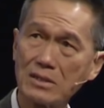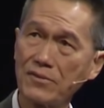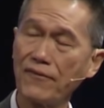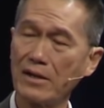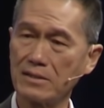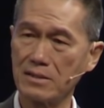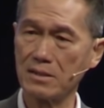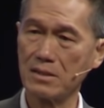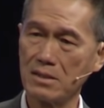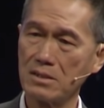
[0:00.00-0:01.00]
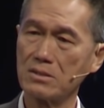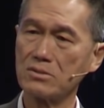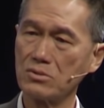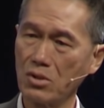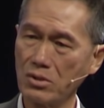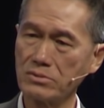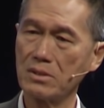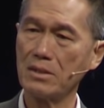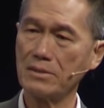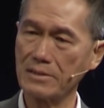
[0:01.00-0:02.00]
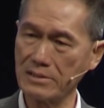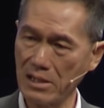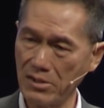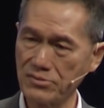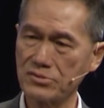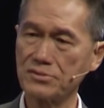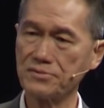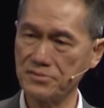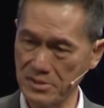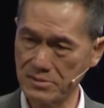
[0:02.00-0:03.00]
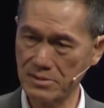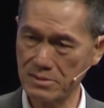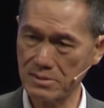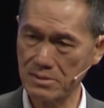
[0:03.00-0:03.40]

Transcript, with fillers: at the father. Don't renounce Jesus.